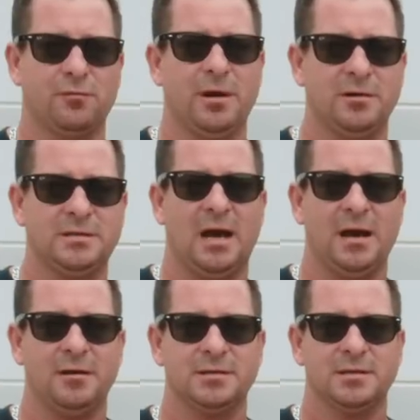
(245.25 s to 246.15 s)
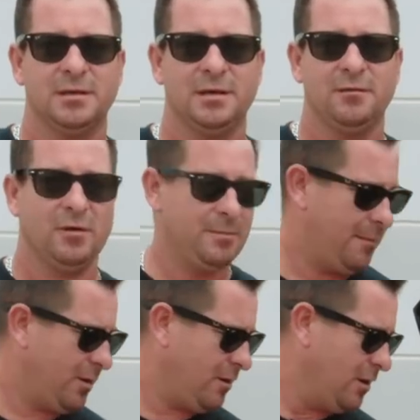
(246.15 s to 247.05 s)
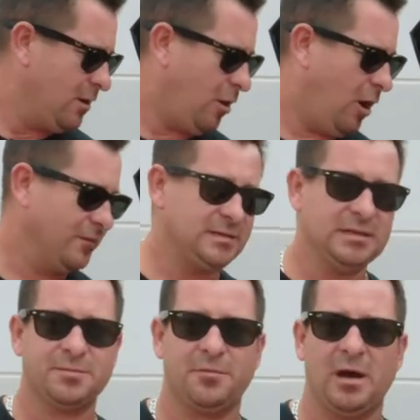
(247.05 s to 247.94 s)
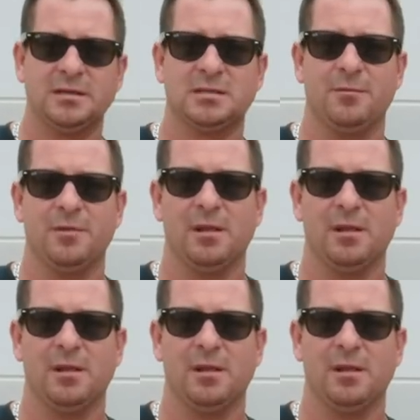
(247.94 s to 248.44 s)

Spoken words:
rear tires. Remember, all of Steeda's products come with a